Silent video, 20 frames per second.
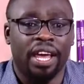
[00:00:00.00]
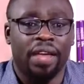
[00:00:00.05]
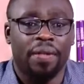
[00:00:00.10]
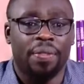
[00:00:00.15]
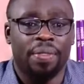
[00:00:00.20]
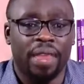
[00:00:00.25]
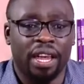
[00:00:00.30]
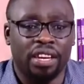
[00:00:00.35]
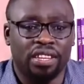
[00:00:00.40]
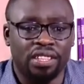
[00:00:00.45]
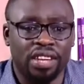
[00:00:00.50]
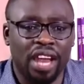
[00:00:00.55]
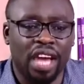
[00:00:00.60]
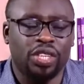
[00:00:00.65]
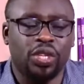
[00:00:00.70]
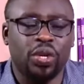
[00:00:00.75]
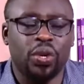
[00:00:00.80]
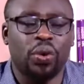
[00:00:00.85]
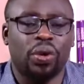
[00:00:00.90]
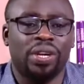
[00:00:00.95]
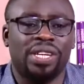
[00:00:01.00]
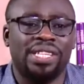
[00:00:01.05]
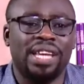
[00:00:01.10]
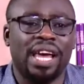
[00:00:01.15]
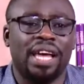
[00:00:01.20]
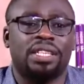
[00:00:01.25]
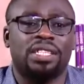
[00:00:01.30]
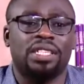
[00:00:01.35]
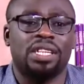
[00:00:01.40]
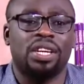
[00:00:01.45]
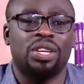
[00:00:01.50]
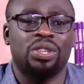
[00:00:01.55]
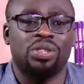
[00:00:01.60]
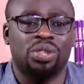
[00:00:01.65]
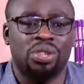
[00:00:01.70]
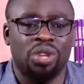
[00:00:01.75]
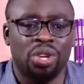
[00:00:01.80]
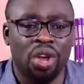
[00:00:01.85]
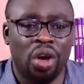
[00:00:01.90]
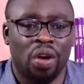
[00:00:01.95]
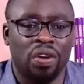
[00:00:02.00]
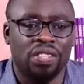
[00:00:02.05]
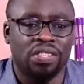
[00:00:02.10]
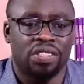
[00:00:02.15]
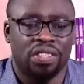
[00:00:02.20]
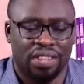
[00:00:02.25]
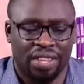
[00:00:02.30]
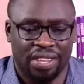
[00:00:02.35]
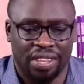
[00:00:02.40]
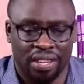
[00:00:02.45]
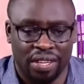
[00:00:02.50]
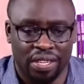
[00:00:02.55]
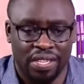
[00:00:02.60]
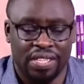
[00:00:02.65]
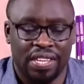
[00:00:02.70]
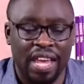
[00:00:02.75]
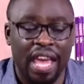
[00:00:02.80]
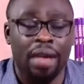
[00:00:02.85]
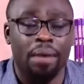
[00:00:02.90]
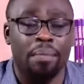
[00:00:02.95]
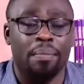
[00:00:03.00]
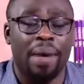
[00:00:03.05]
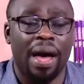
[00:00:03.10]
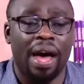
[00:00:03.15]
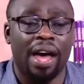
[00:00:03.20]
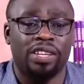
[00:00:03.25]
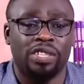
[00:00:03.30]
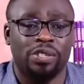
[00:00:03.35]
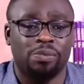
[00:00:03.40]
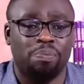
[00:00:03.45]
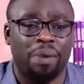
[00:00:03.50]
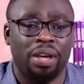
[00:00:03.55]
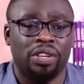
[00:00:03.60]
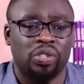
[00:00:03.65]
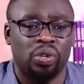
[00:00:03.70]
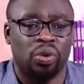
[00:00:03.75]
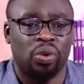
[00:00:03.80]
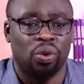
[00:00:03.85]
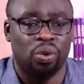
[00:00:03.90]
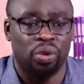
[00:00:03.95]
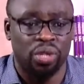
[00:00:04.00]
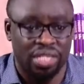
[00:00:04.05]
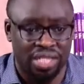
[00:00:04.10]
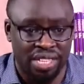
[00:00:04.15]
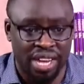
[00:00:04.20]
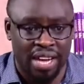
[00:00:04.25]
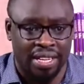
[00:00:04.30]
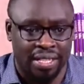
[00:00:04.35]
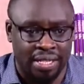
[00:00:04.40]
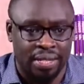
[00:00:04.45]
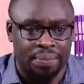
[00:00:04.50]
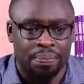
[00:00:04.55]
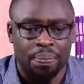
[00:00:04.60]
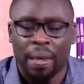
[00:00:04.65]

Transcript: that national debt is not the same as personal debt.